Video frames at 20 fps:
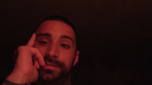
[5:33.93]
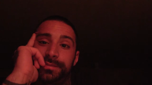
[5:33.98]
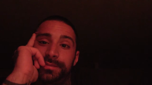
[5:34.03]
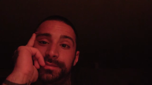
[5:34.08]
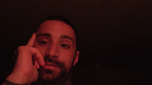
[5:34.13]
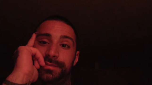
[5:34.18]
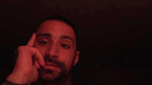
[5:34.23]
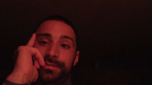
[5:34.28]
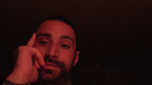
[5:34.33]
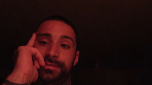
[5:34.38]

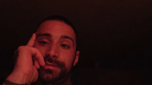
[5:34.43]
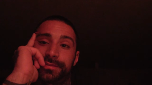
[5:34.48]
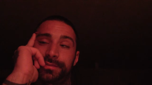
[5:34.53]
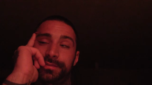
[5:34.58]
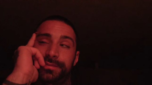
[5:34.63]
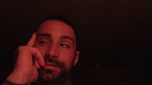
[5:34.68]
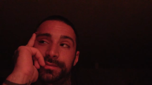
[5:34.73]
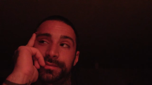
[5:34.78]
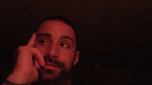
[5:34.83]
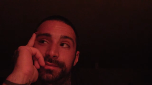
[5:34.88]

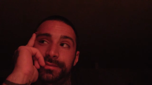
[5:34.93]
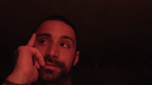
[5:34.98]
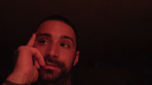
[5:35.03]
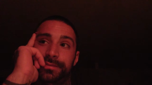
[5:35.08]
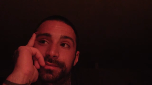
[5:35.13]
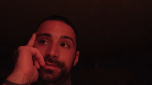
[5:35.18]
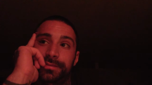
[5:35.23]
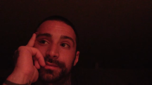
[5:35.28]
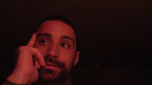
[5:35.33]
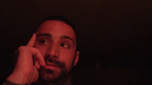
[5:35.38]

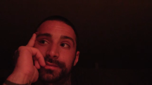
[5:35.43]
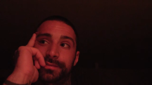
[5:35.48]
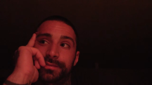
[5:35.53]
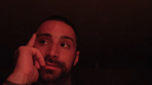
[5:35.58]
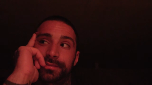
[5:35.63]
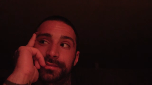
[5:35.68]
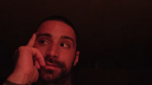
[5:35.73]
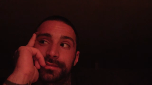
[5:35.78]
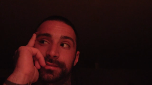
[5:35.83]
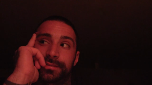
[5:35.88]

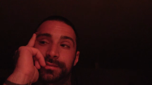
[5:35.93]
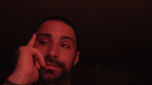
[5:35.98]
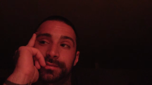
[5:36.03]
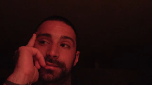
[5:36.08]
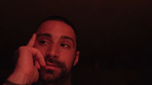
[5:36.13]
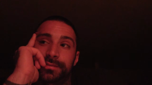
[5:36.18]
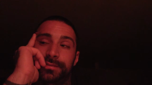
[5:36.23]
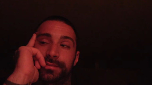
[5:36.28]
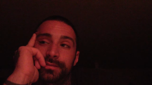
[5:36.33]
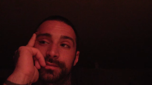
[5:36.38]

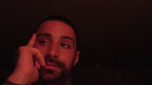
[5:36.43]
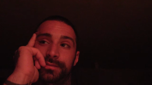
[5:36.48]
Nothing is said.